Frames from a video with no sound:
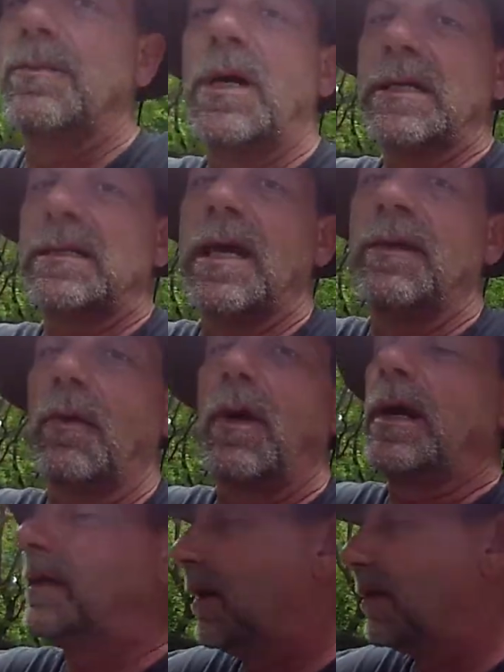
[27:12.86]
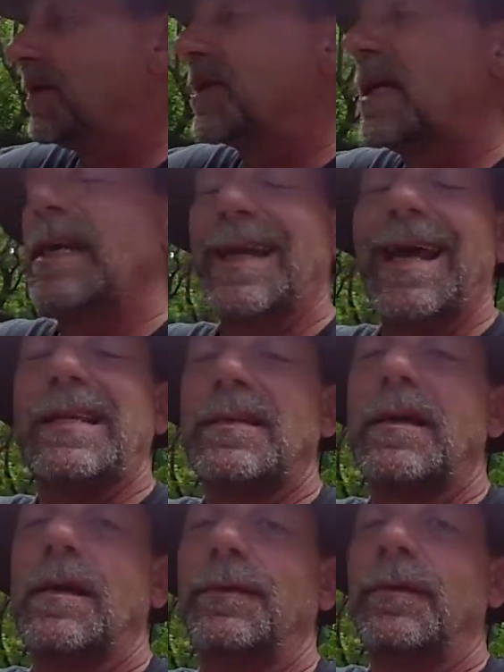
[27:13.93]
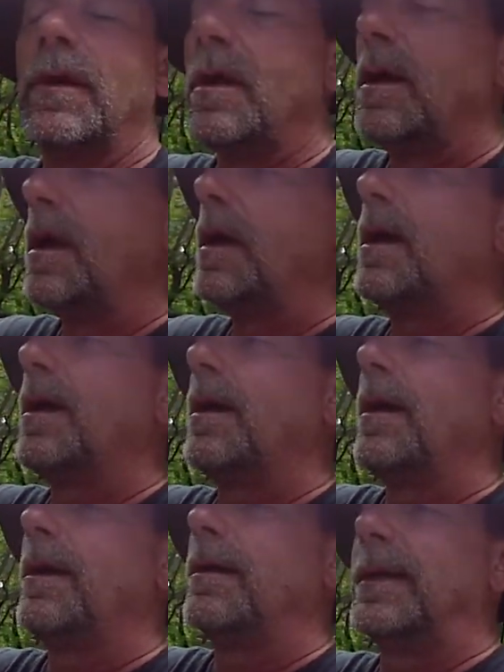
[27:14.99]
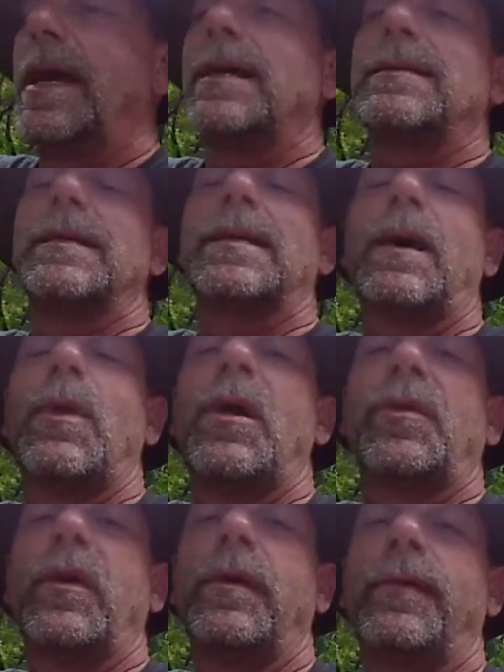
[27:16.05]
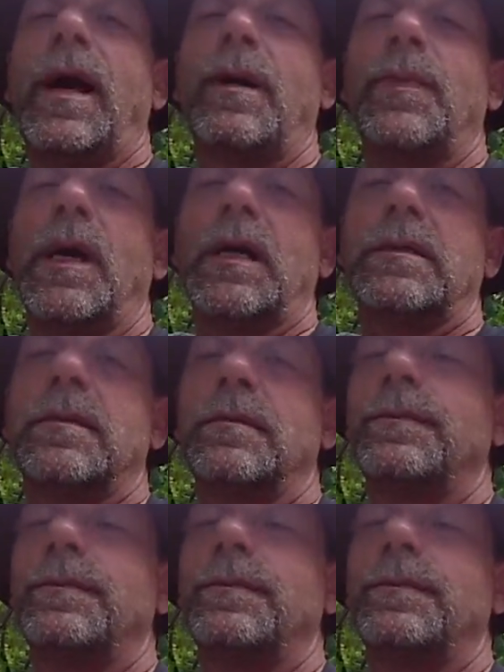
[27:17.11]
a money saver right there, just getting that stuff. Guy says, how about $35?